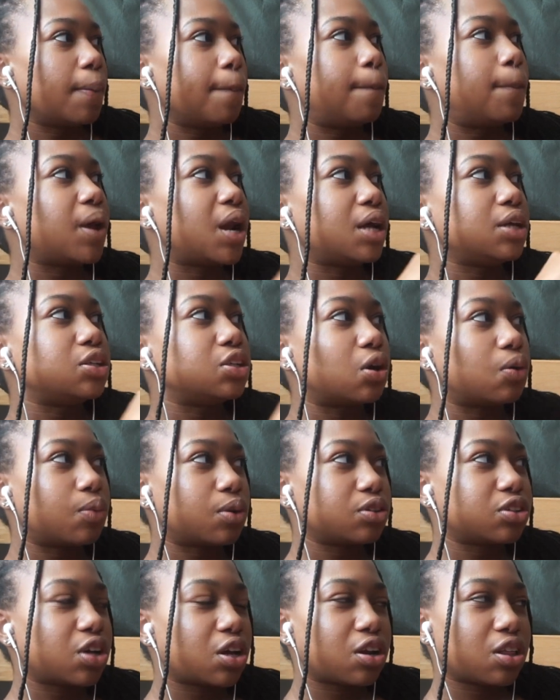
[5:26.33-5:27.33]
But I don't
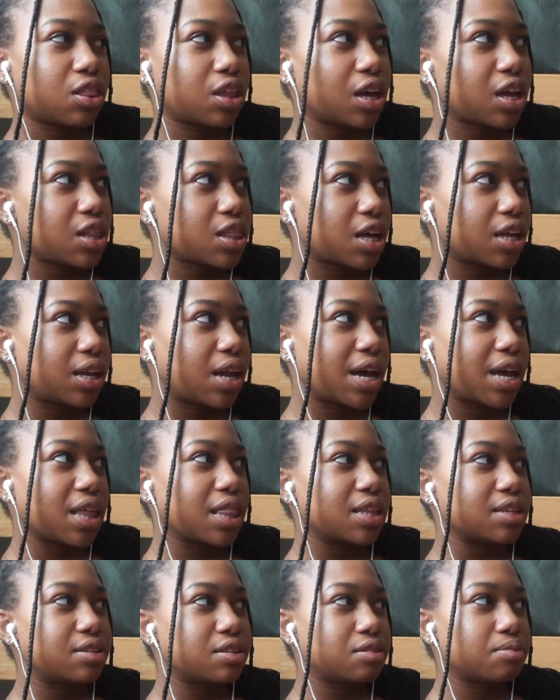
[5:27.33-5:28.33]
want y'all to think that, like,
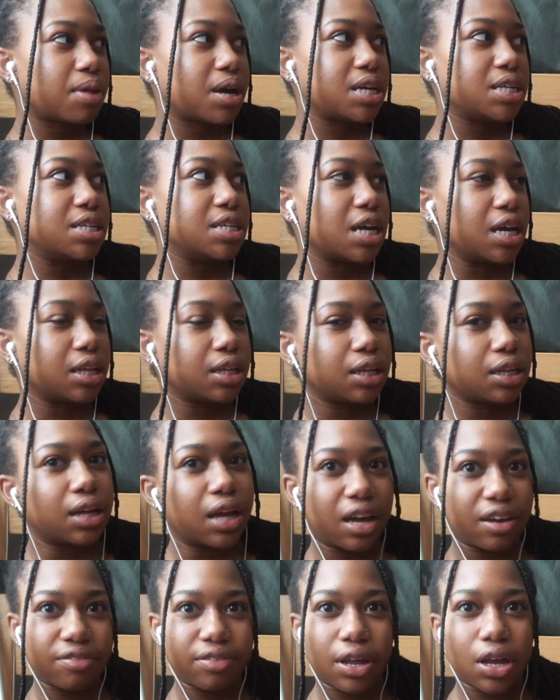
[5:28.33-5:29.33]
this is my daily
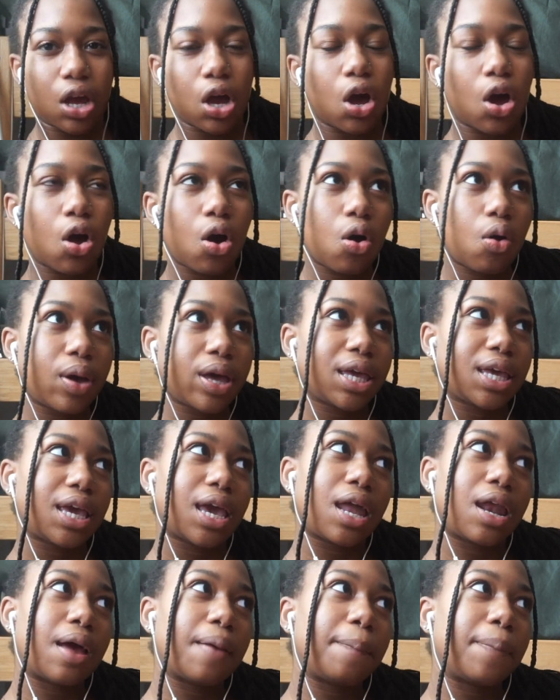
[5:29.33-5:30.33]
life. Like, oh, I
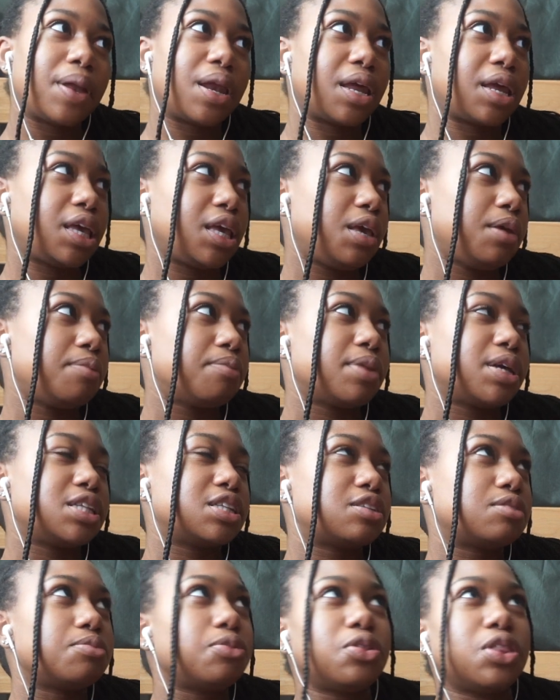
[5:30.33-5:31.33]
get up and I eat my
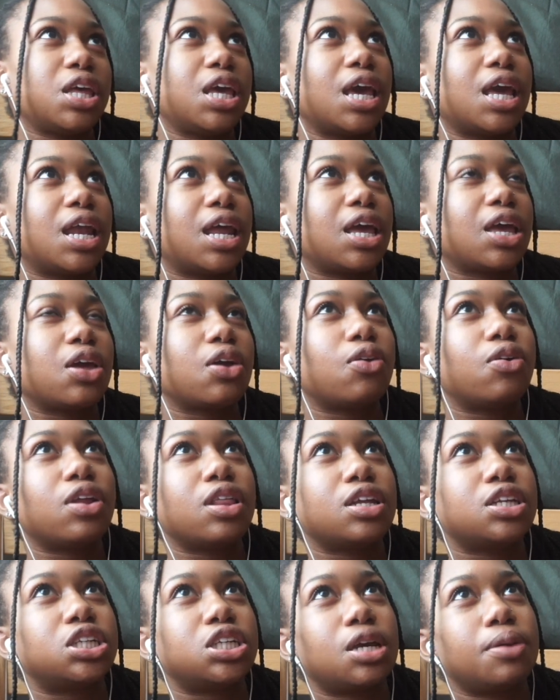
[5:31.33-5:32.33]
smoothie and I go to
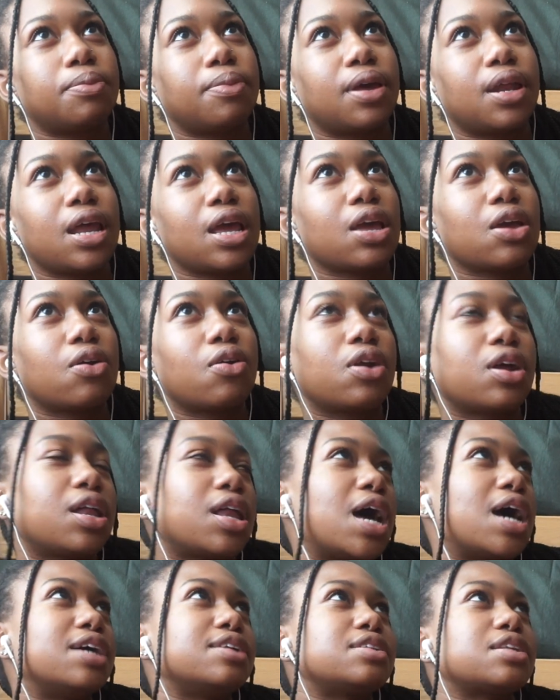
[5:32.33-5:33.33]
the gym and I go to
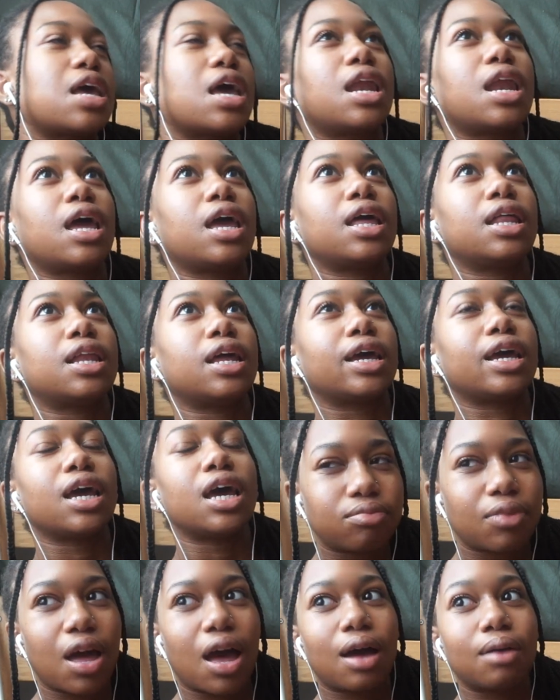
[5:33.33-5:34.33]
class. And I, like,
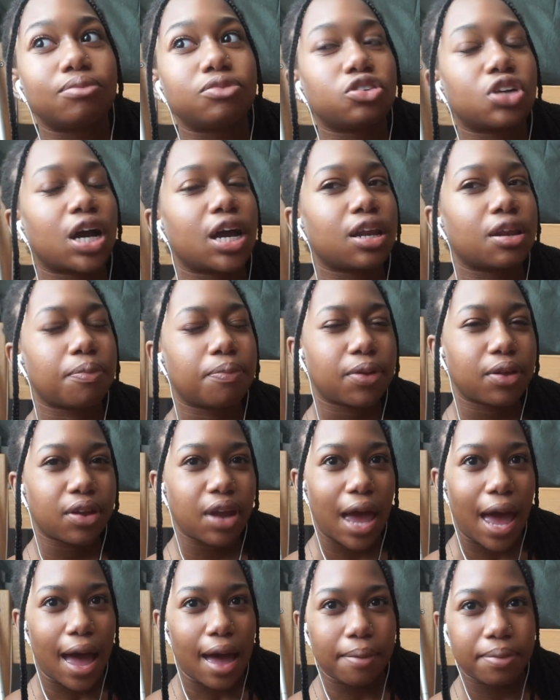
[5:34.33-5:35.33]
I'm trying to build
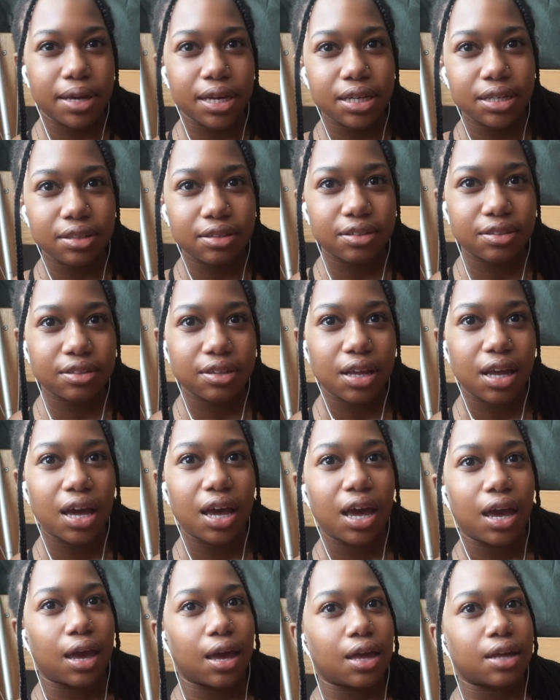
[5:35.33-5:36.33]
habits.
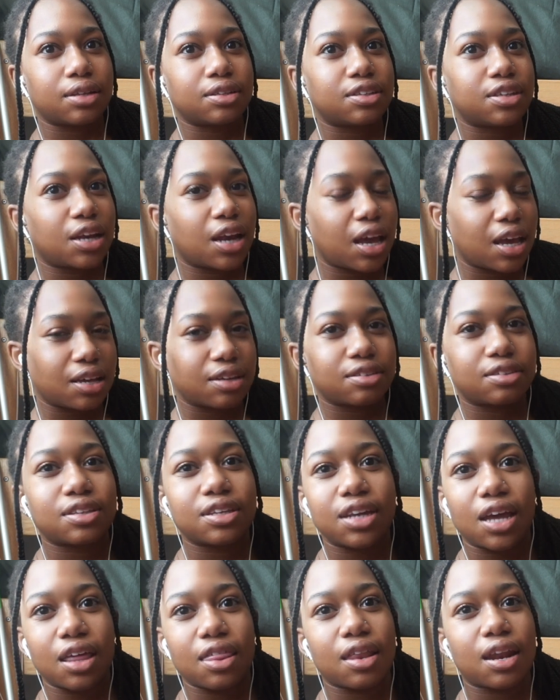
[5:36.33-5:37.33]
And today is the
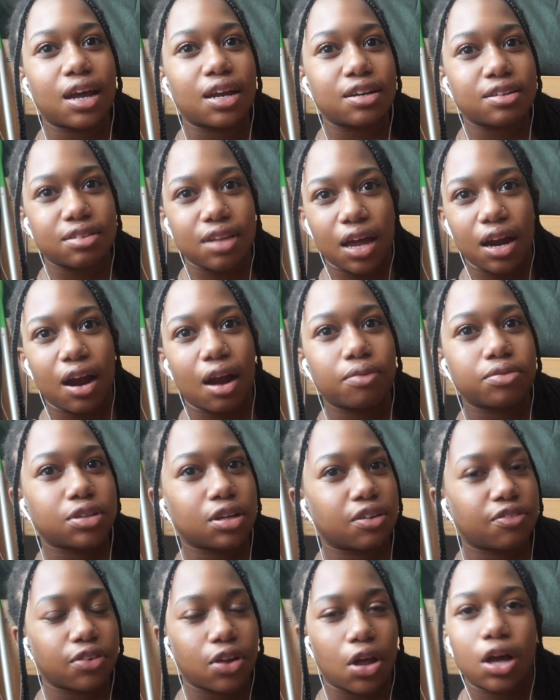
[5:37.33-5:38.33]
day that I decided I was
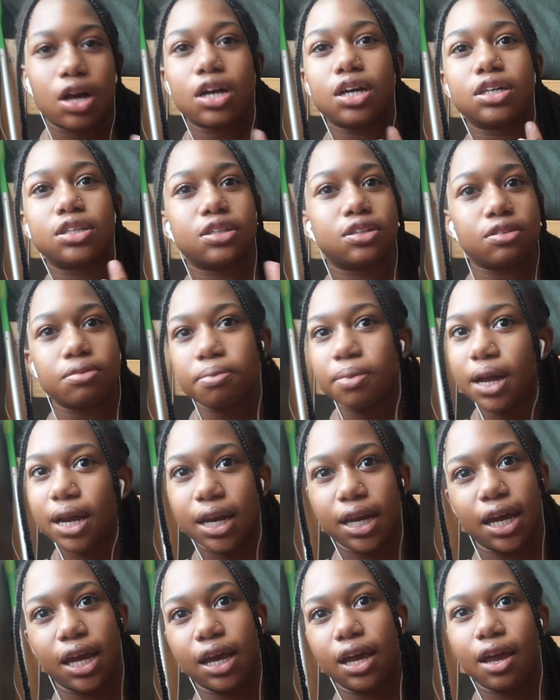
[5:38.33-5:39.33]
going to vlog because it's
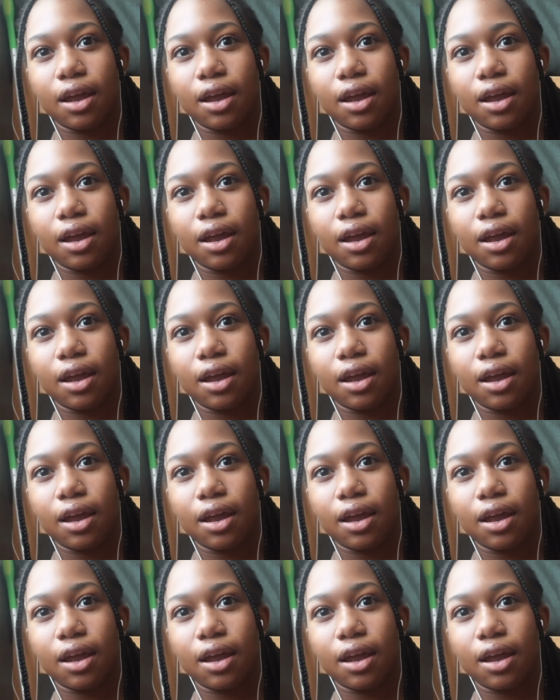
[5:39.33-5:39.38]
Monday.